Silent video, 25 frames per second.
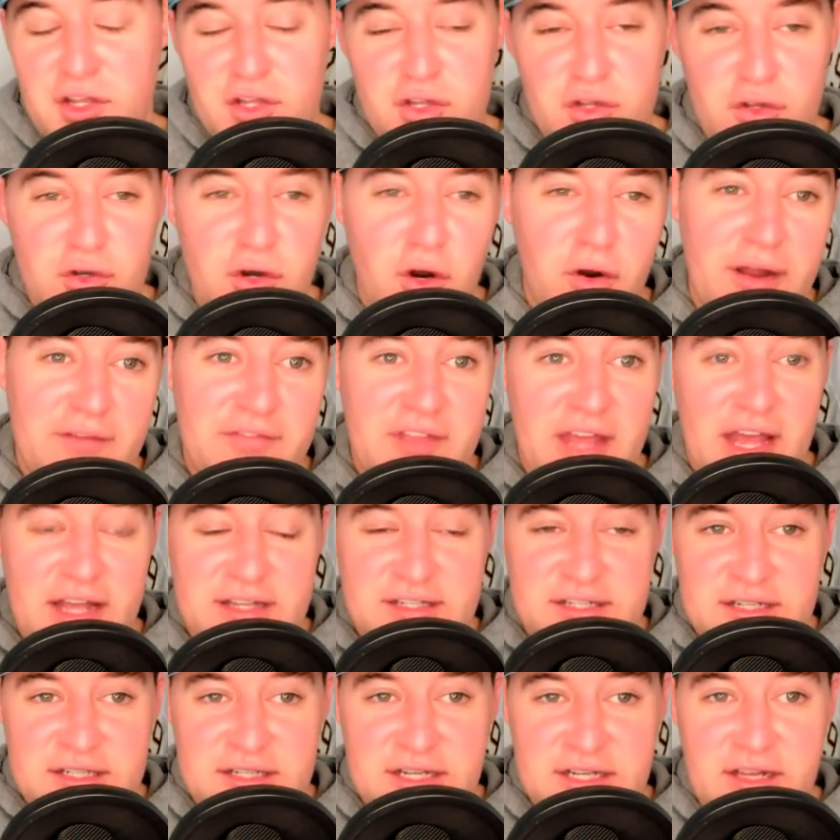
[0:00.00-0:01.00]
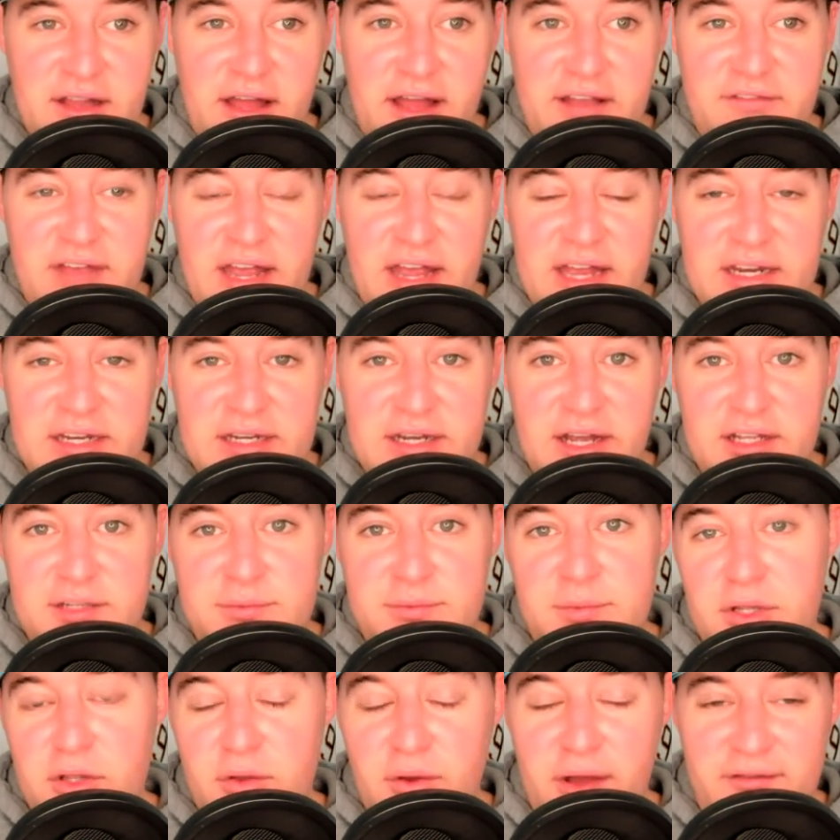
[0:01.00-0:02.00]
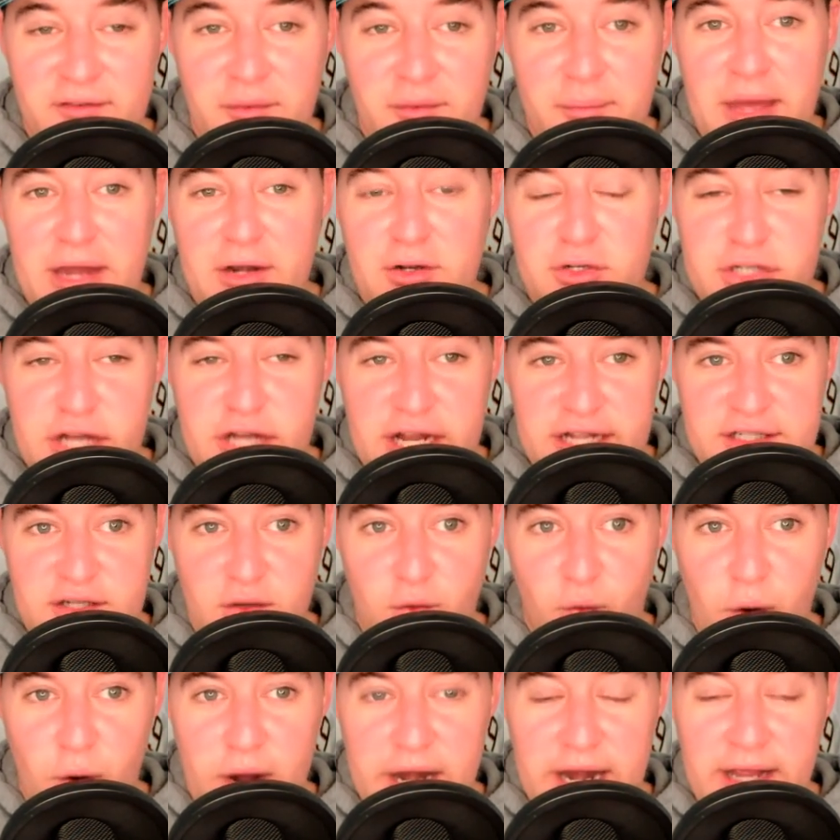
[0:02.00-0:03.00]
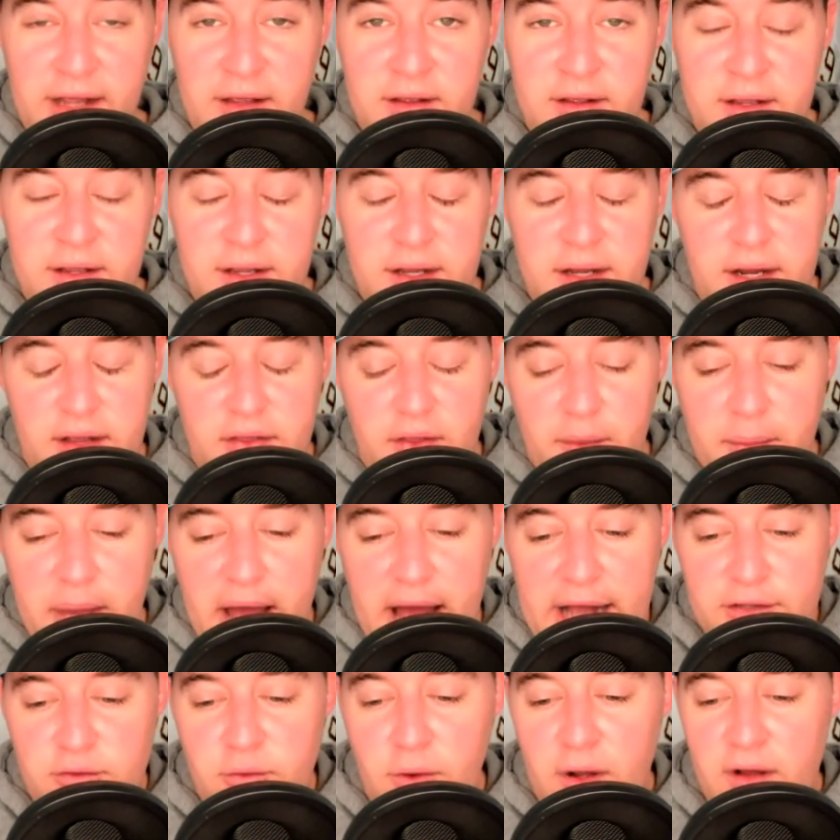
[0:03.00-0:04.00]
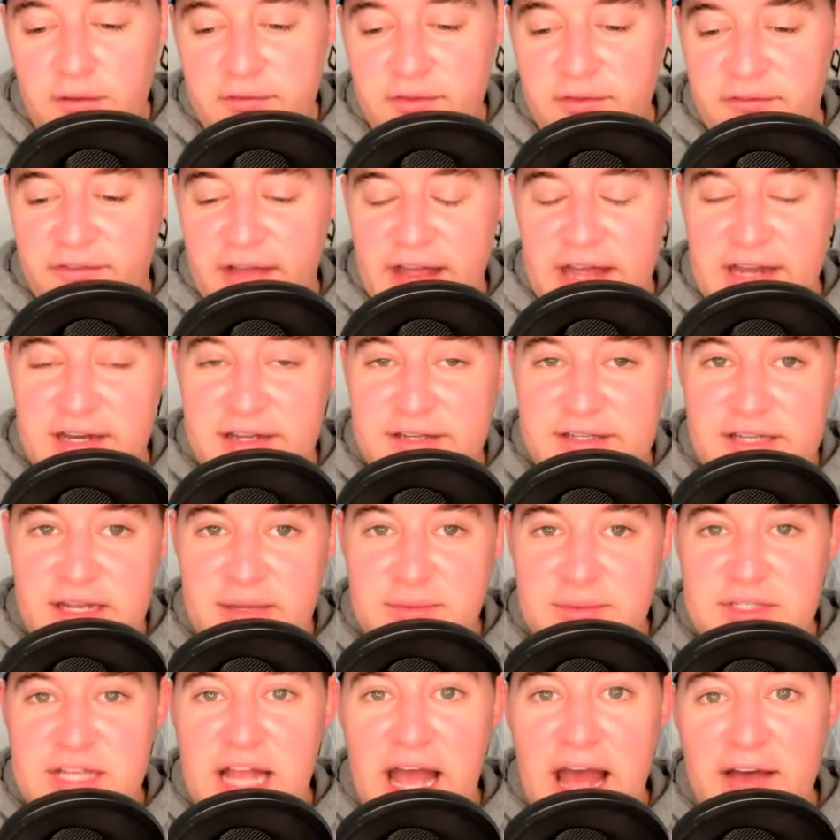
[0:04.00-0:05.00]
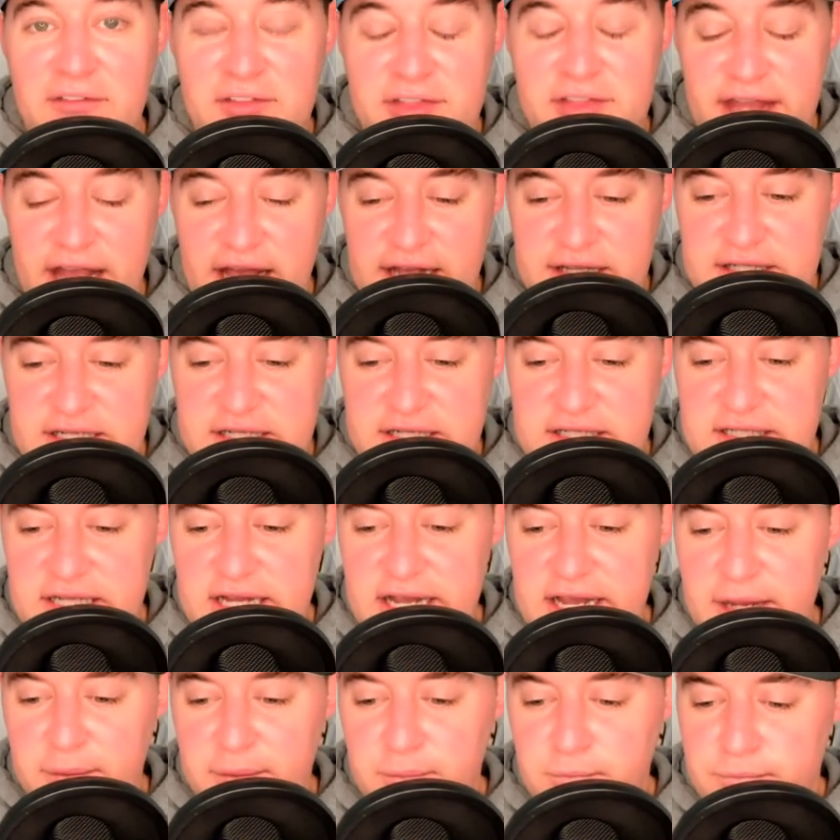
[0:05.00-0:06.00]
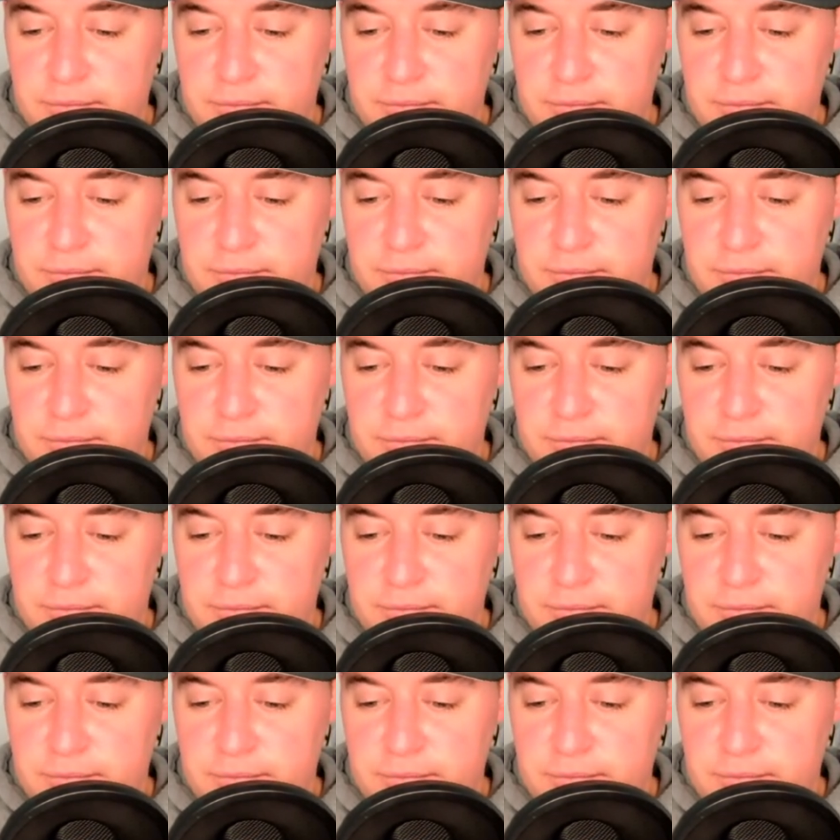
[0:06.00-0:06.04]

You don't have the SEC like Vandy does, but you have a better chance at winning in the Pac-12 than Vandy seems to have in the SEC.